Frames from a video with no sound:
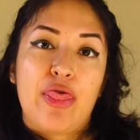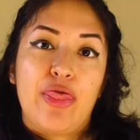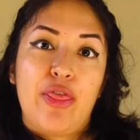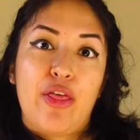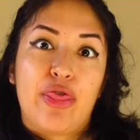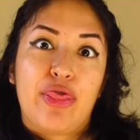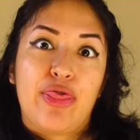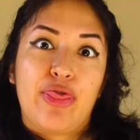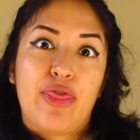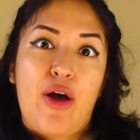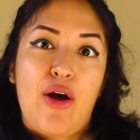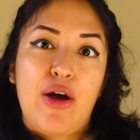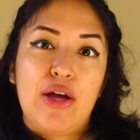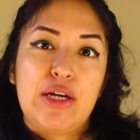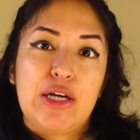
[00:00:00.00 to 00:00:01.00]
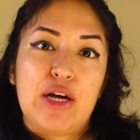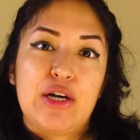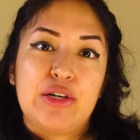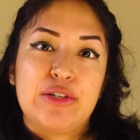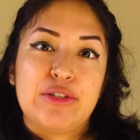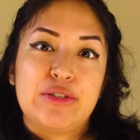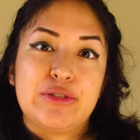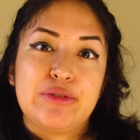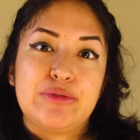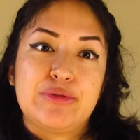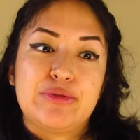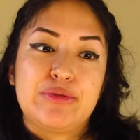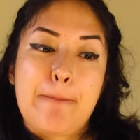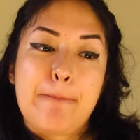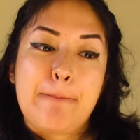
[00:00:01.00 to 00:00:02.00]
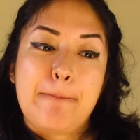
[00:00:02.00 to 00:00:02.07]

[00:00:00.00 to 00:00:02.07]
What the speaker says: the thought of